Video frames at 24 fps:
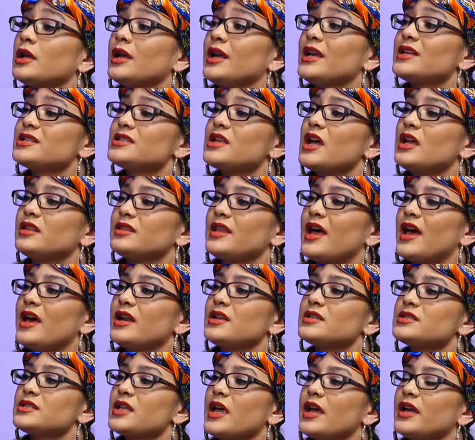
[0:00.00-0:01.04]
It's not
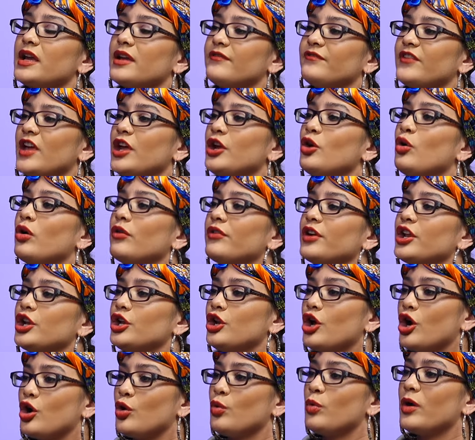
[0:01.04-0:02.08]
that. It's, like, if they already
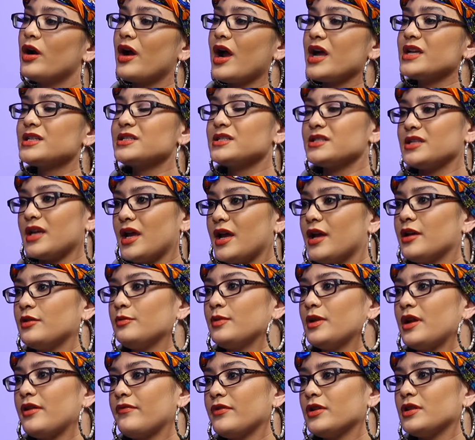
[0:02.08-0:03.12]
know where I stand
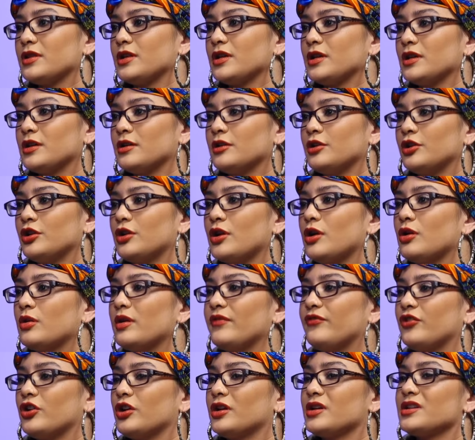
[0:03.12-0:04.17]
with everything, you know,
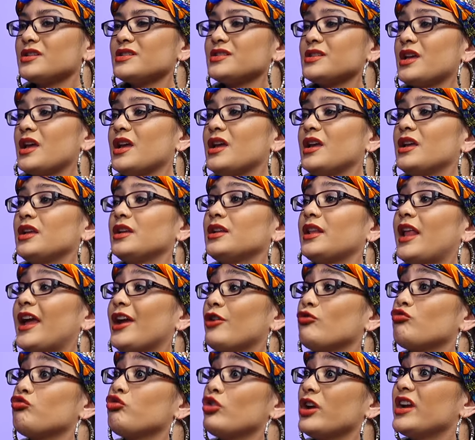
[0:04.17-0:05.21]
if you're going to say it,
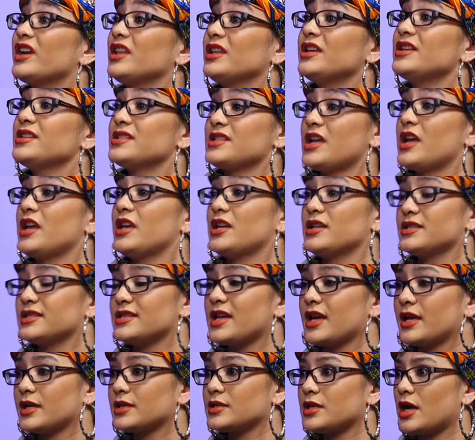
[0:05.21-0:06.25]
like, really say it a
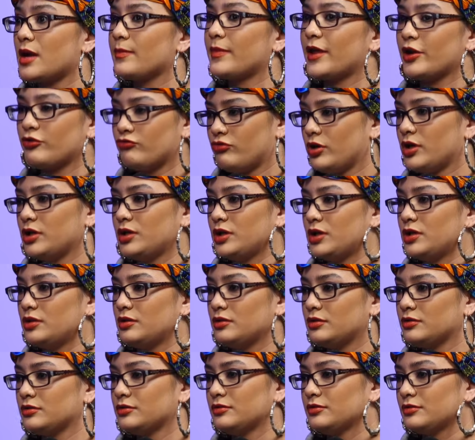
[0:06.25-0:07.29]
second time, like,
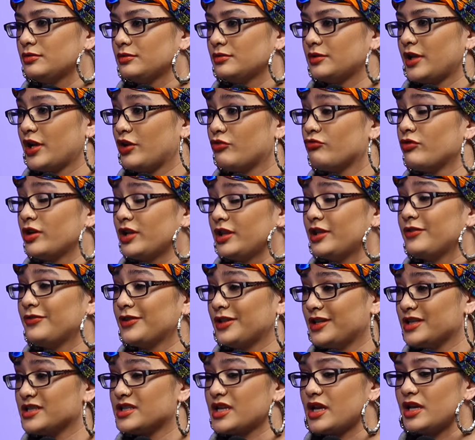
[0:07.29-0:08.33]
really,
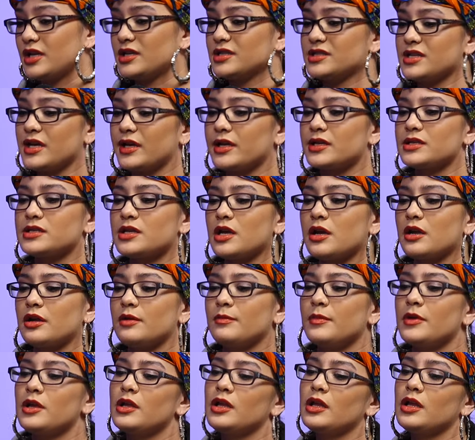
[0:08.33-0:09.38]
really say it a second
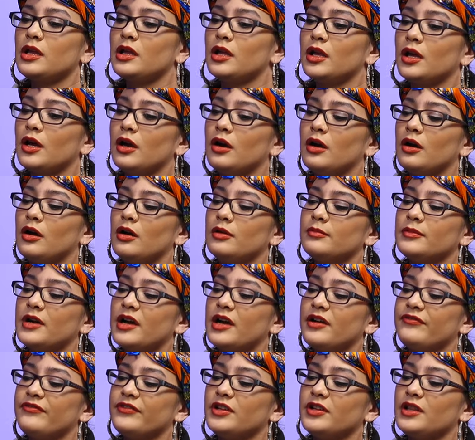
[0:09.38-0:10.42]
time,
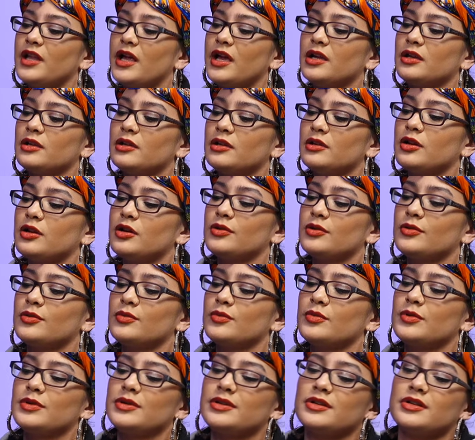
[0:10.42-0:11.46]
I feel like, you know,